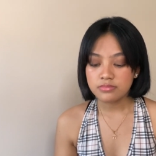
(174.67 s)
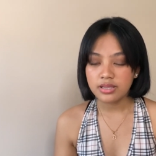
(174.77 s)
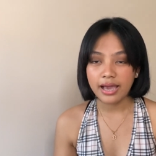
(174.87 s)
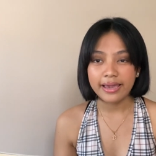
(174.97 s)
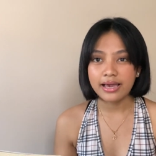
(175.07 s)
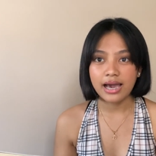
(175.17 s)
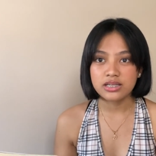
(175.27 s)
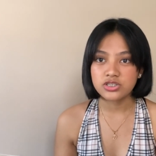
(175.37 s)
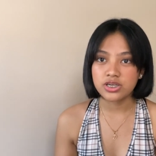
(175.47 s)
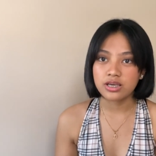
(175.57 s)

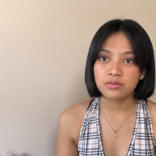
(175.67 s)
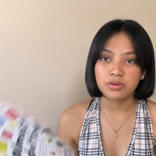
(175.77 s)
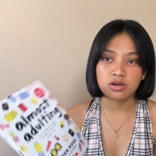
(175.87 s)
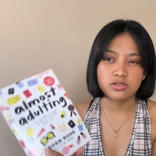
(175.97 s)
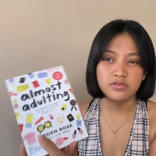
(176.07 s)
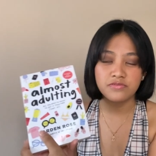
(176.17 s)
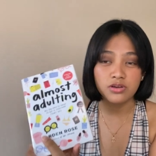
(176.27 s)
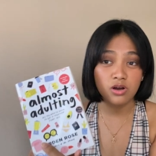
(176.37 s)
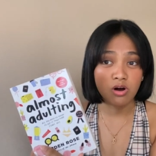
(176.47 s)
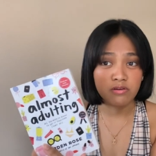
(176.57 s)
eye-catching because of the
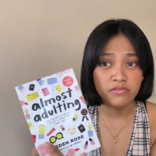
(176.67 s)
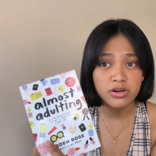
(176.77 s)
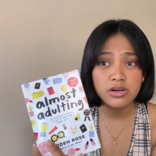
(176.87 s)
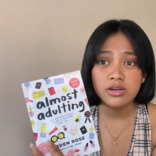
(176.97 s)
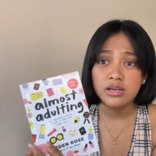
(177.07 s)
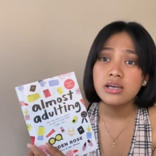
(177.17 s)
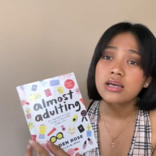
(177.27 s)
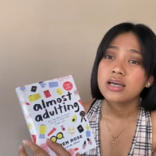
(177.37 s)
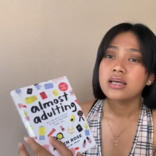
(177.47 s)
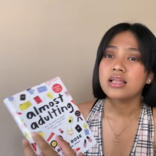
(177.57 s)
cover.
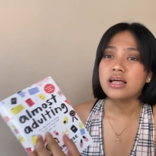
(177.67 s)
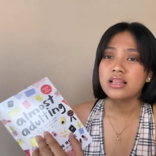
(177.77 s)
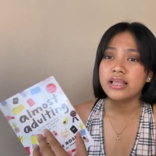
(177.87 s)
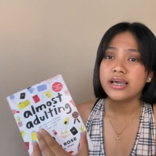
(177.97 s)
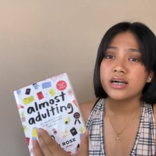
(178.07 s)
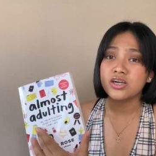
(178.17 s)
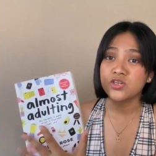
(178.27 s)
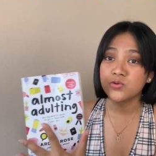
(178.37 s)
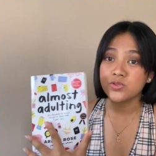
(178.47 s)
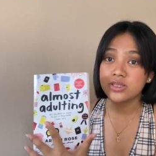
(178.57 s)
Like ang
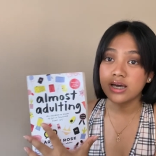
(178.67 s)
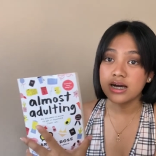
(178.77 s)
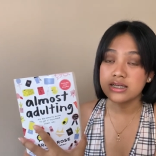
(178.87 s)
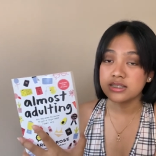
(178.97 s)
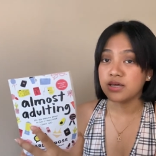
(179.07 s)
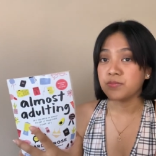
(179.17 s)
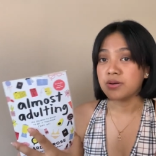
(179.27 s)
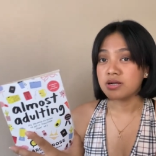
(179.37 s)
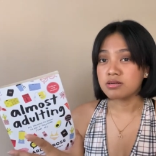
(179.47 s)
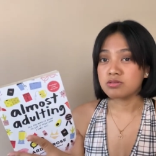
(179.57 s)
cute niya kasi
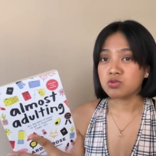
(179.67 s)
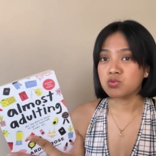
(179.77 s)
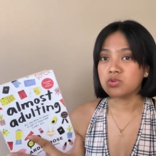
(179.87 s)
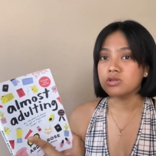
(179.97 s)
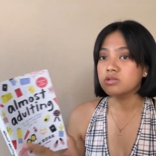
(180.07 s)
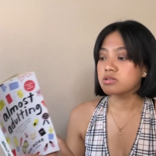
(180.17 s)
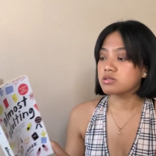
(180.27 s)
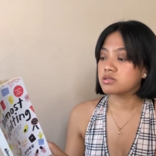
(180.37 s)
parang doodle